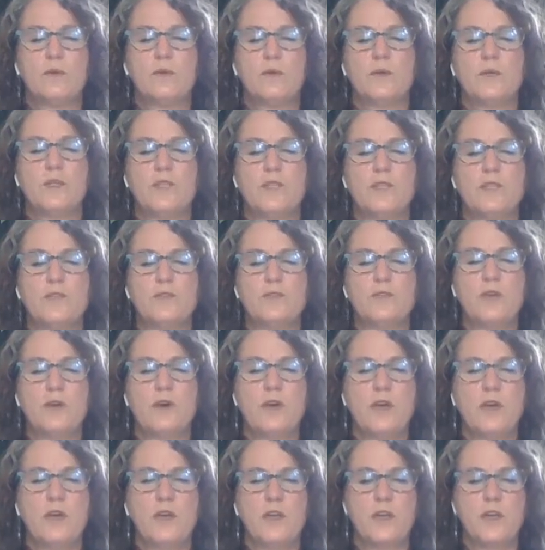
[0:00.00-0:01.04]
Really
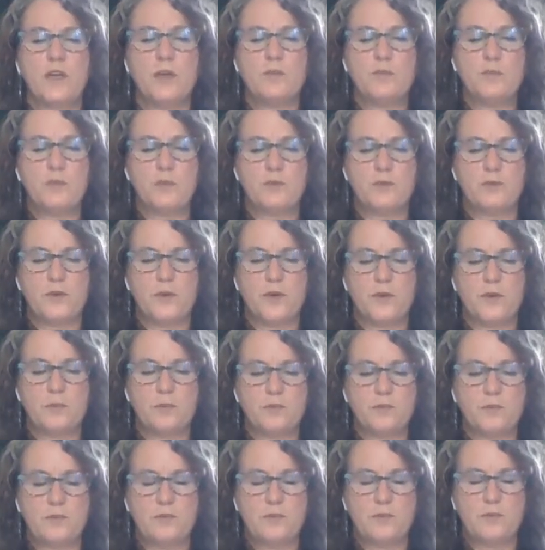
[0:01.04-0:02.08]
drawing up
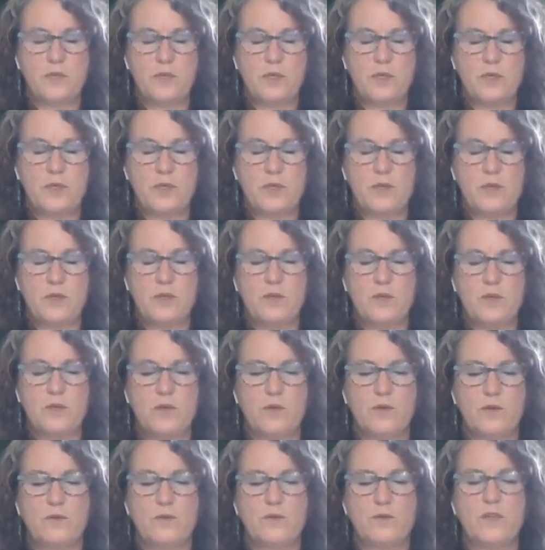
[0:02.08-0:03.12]
from
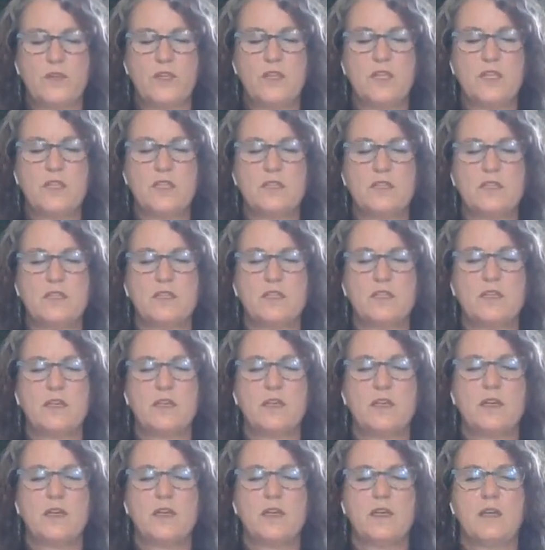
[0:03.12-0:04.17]
your feet.
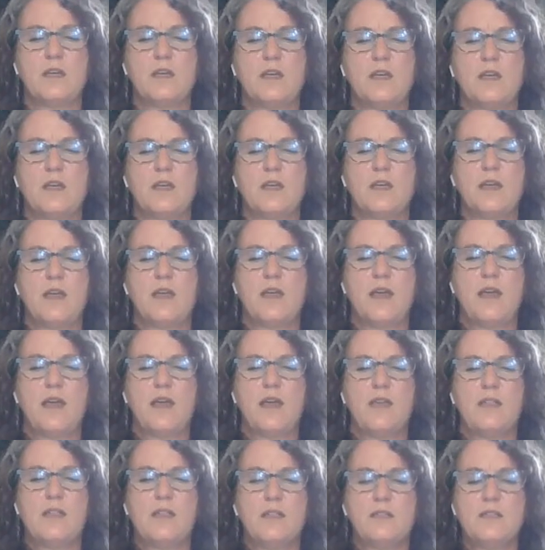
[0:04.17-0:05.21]

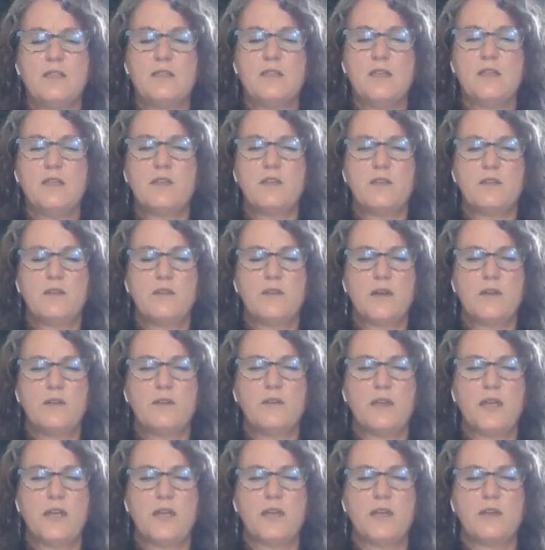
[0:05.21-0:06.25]
And then take your
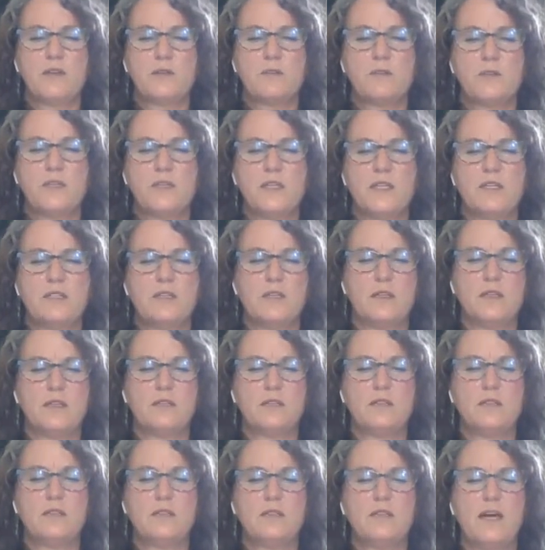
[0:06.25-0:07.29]
other hand and place it a
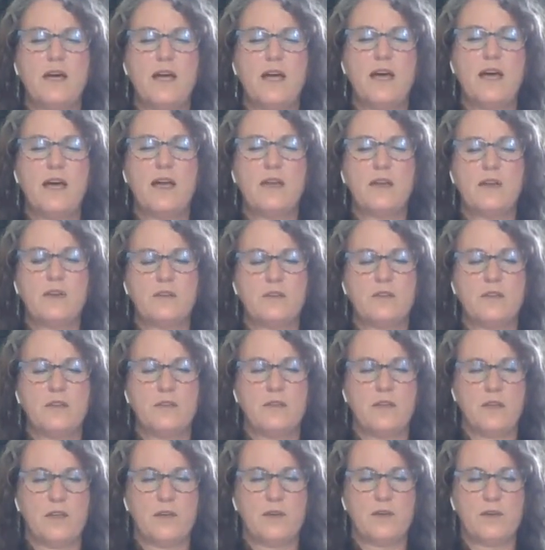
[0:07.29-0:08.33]
little higher than
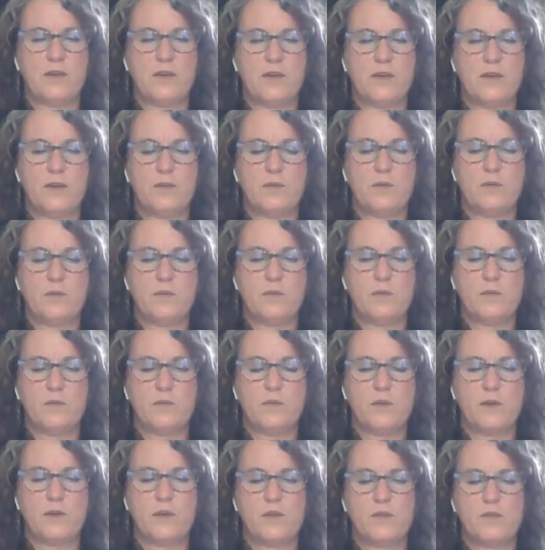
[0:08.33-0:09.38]
the area
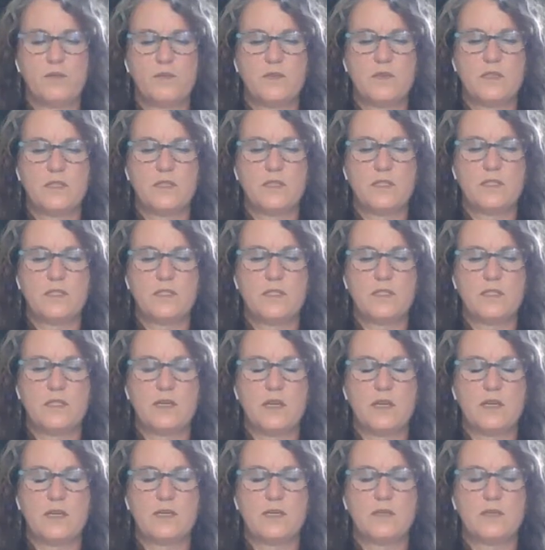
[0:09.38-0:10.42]
where it's feeling
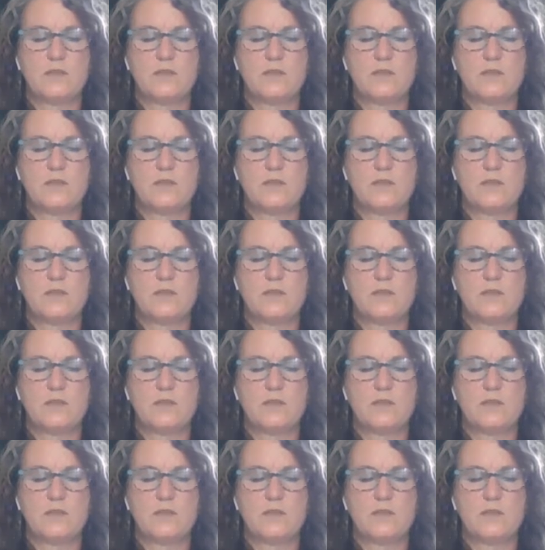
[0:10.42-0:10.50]
stuck.